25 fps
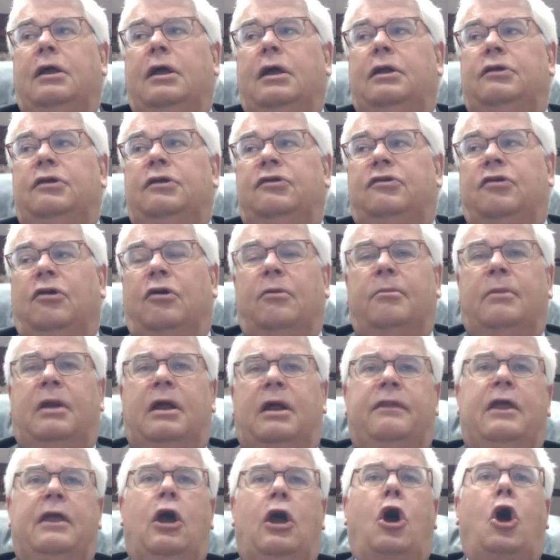
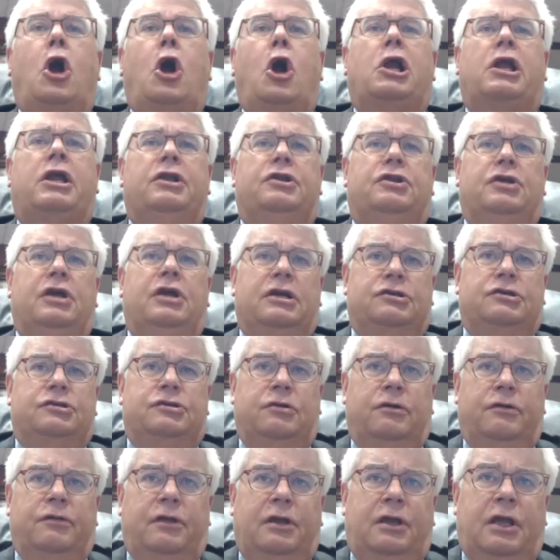determining the
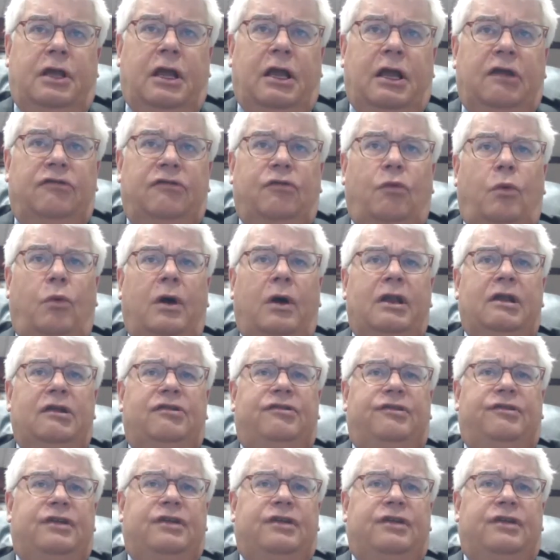architecture of the case. What is the